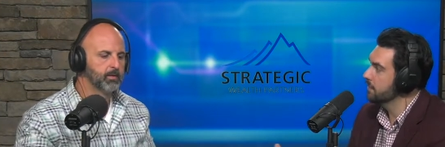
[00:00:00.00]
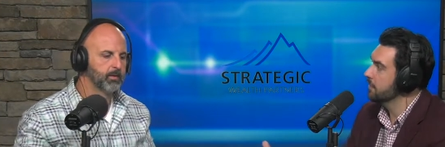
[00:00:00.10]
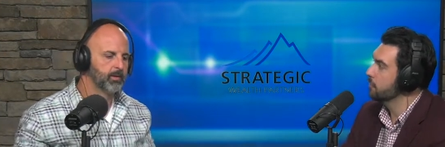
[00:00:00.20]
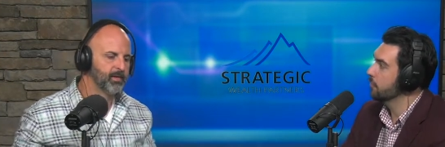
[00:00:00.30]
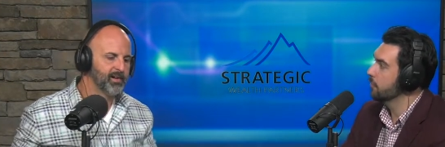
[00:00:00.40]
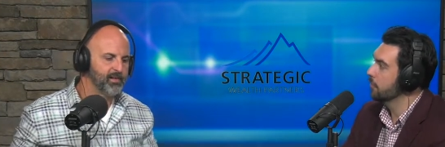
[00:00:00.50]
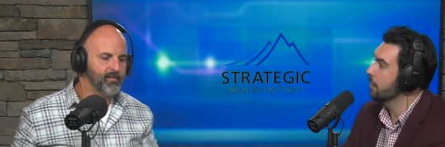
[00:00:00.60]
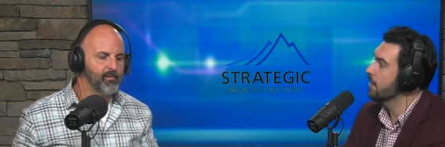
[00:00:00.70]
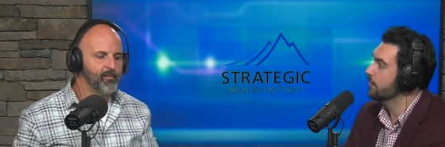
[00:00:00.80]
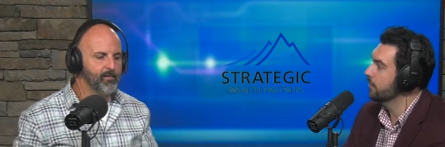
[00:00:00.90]
Speaker 1: same thing with with
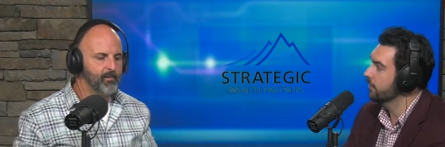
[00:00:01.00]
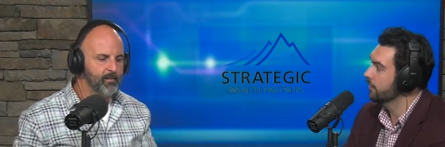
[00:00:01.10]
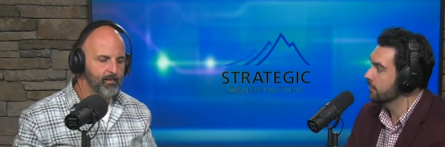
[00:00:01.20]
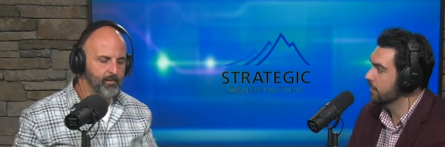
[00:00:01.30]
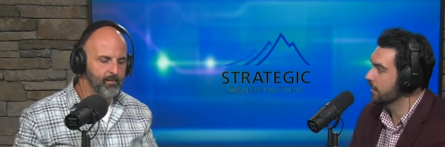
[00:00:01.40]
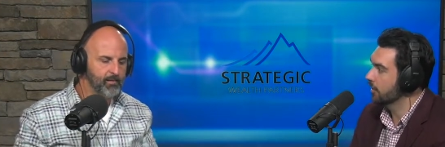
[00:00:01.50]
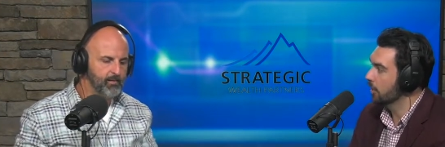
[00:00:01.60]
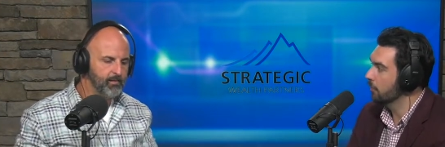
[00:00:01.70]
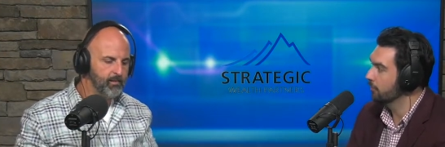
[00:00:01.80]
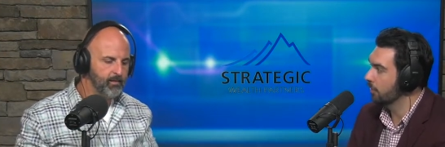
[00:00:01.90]
pensions. Uh-huh. If you uh-huh. get a
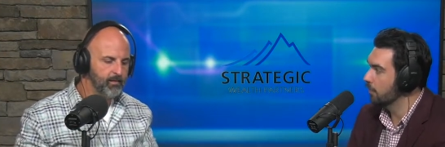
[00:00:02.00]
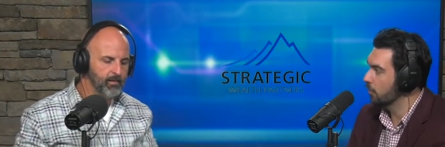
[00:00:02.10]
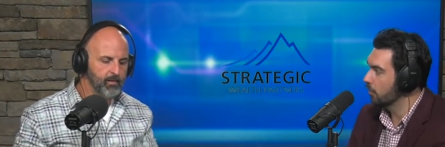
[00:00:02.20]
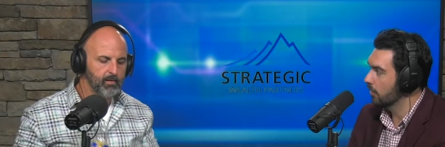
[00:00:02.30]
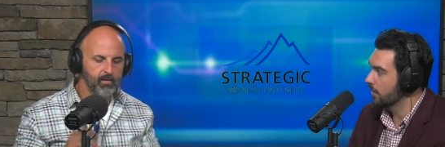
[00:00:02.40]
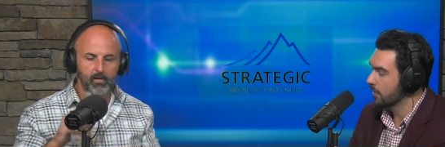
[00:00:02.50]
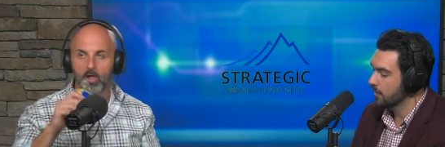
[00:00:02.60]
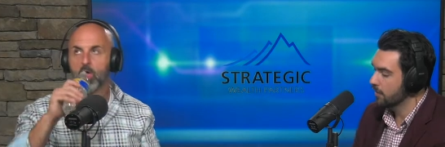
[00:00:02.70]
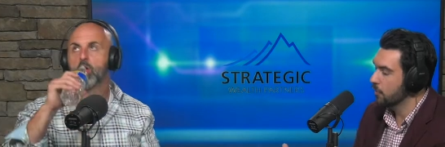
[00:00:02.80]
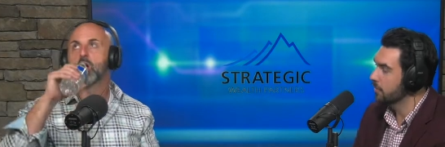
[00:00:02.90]
lump sum or a
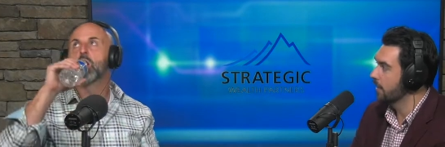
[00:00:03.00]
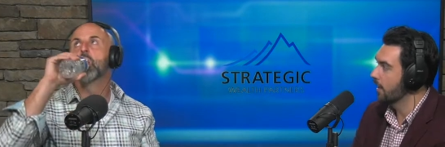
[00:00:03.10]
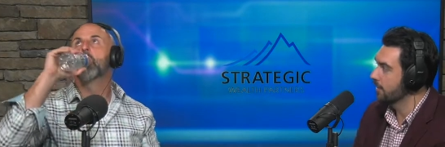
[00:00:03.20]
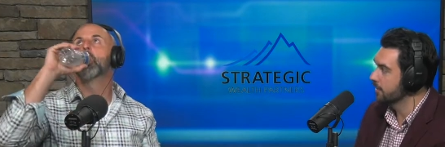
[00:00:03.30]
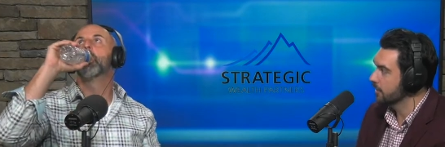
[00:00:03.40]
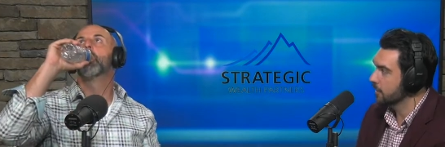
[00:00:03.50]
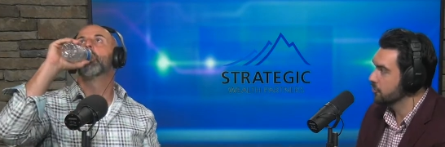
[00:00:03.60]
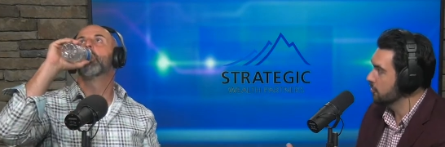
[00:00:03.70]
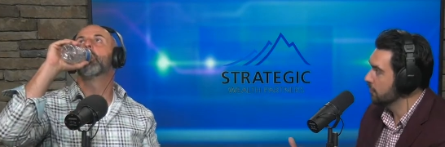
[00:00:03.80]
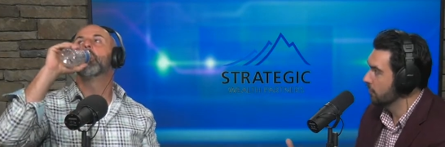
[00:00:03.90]
annuitized income
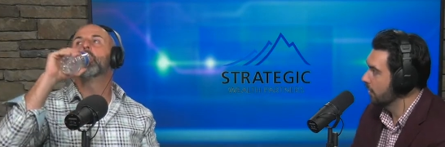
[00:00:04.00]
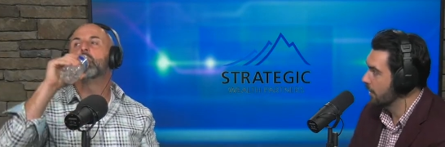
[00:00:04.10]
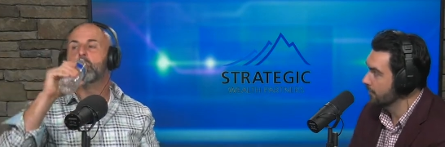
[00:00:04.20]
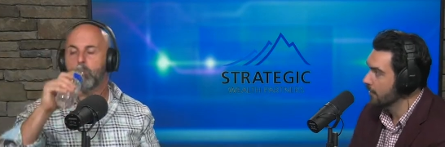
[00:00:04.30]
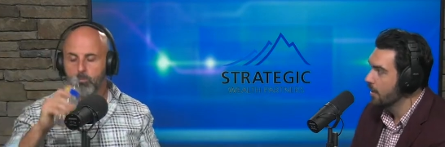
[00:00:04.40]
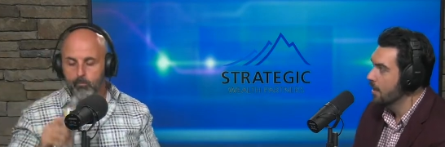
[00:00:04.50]
stream for life,